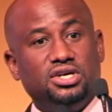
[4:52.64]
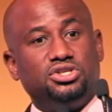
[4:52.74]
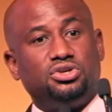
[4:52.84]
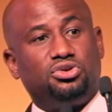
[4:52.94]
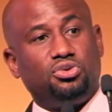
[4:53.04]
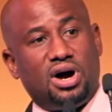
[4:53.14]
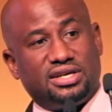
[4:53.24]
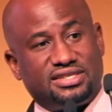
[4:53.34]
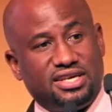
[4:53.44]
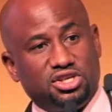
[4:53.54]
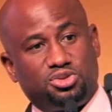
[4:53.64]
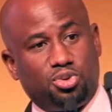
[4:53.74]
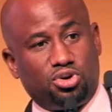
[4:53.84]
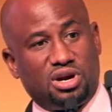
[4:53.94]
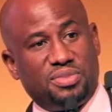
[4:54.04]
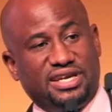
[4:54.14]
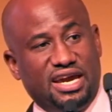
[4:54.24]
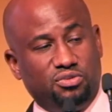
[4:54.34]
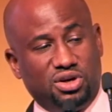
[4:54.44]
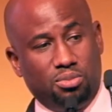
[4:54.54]
So through our skills program,
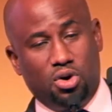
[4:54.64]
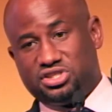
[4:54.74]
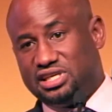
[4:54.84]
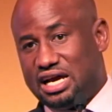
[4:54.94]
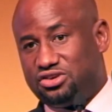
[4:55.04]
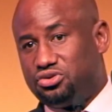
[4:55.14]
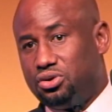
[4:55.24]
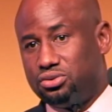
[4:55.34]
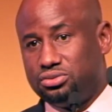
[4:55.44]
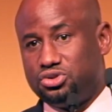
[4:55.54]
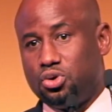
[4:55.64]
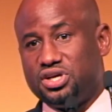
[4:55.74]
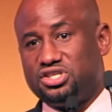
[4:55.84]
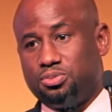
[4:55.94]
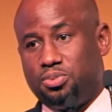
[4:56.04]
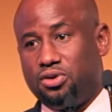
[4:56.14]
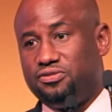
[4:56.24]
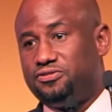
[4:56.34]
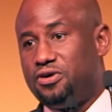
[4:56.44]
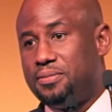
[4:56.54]
again, with multilateral donor support
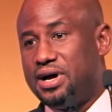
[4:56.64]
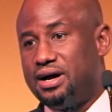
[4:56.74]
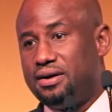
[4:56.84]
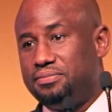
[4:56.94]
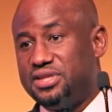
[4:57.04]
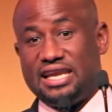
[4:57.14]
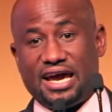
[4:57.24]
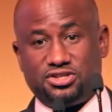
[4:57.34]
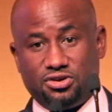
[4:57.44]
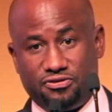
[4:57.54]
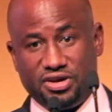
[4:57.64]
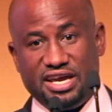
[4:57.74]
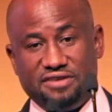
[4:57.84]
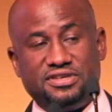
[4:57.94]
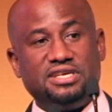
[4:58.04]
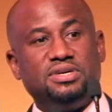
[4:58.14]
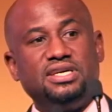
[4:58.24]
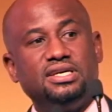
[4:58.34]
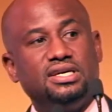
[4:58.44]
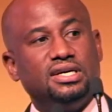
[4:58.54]
from the likes of
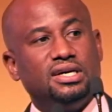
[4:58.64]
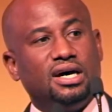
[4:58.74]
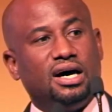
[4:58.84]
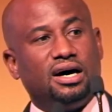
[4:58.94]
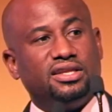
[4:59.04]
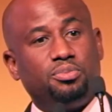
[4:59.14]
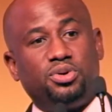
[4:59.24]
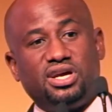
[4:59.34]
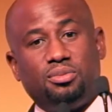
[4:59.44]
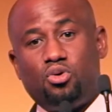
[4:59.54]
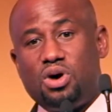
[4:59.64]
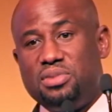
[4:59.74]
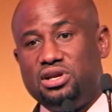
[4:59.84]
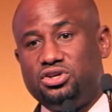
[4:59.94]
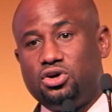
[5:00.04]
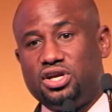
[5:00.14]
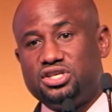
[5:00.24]
AFDB, they put in about $1 million.